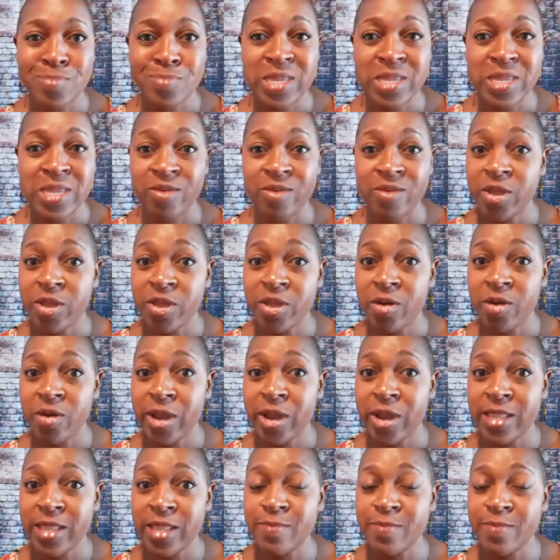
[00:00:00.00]
everything all
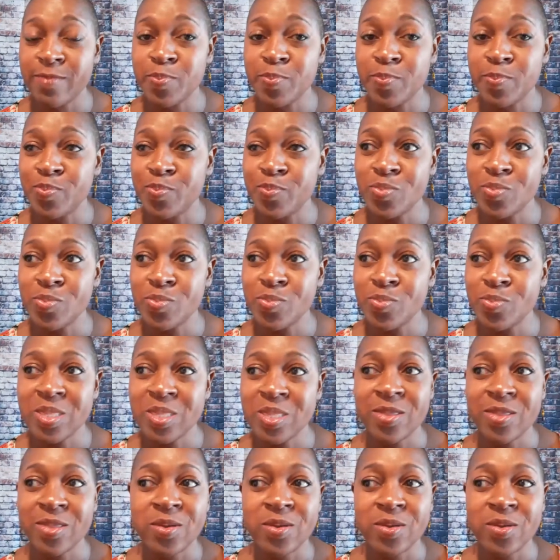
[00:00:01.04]
right?
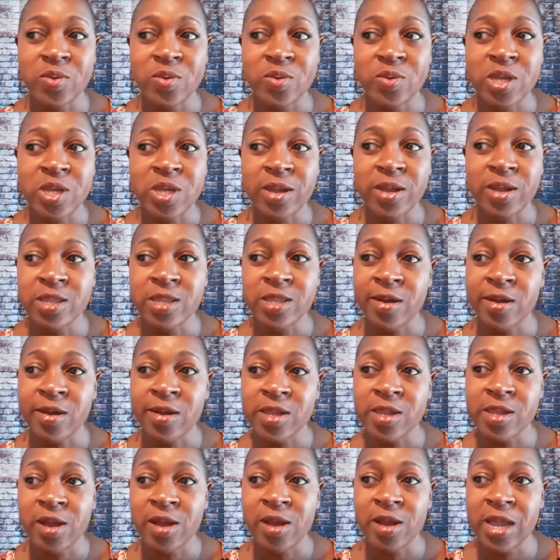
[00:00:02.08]
Talking, talking,
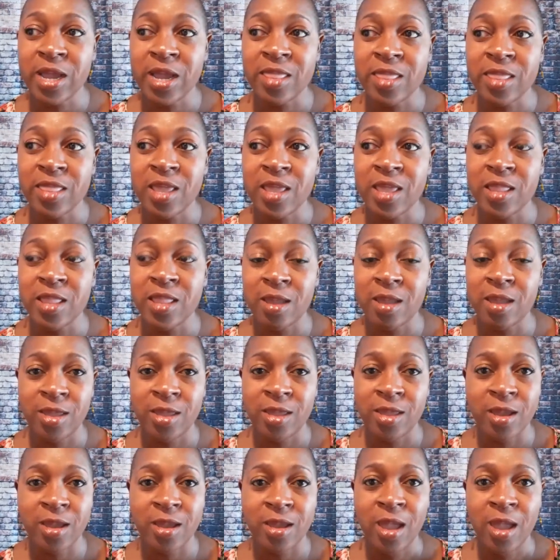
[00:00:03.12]
talking, and then
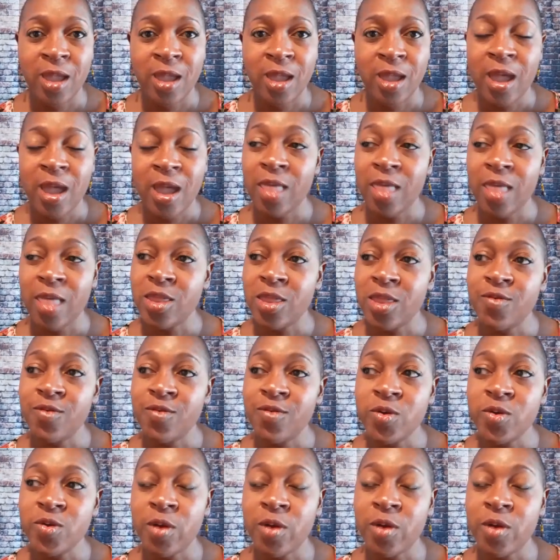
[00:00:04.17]
nothing. And then if you
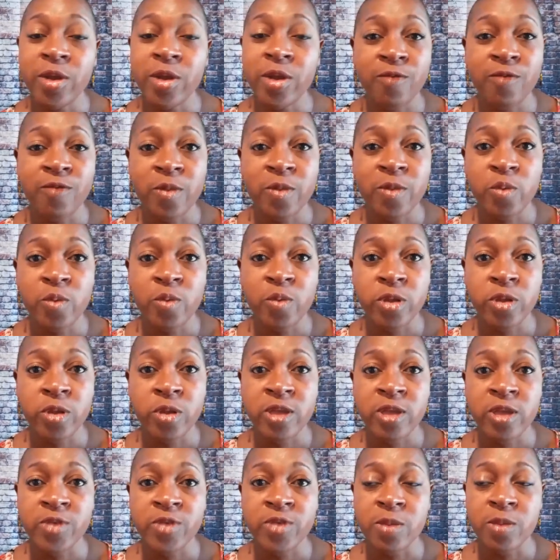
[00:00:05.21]
don't hear from them or they
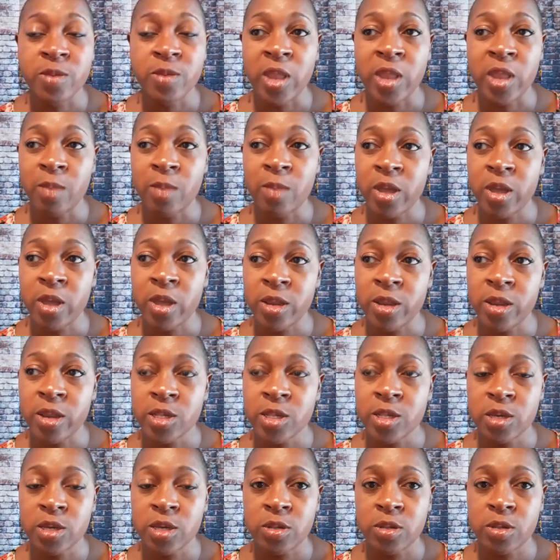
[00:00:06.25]
give you some lame behind
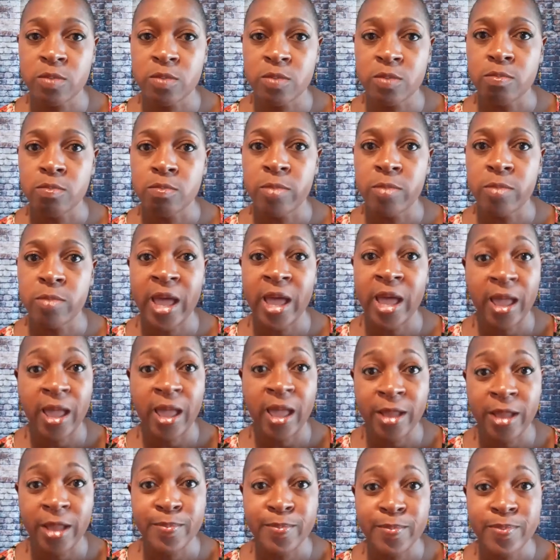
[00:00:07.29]
excuse, bye.
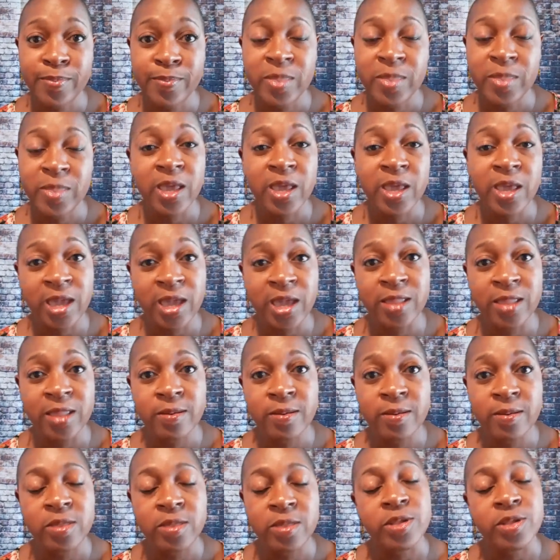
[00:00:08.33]
Again,
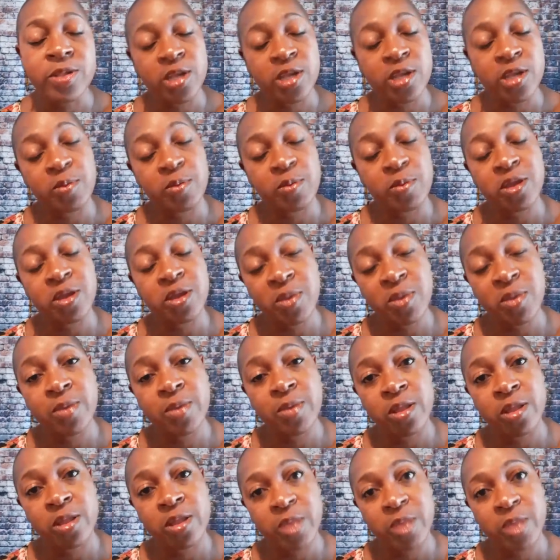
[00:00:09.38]
there are 6 billion people on
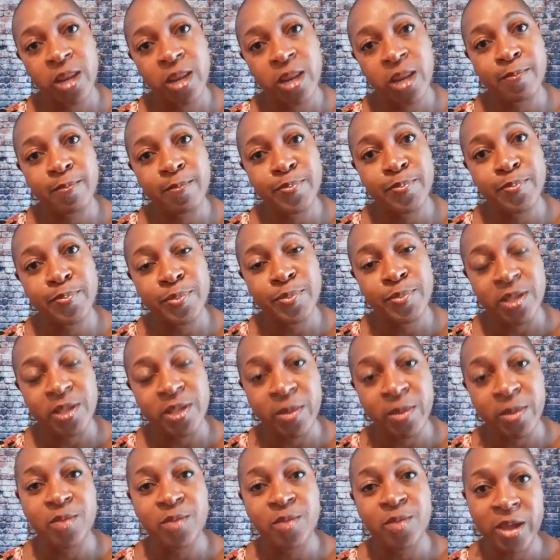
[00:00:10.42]
the planet.
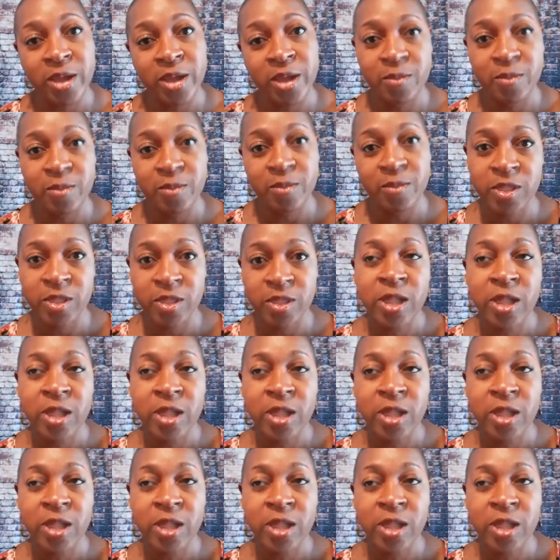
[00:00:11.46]
Somebody's bound to be